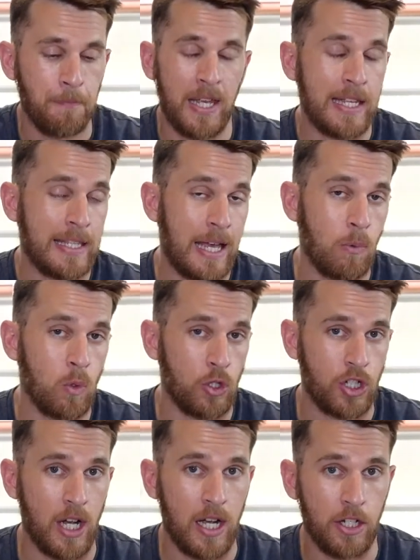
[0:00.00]
and that will
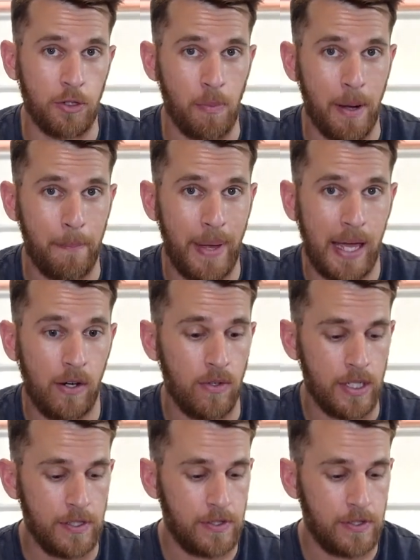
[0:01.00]
charge my batteries.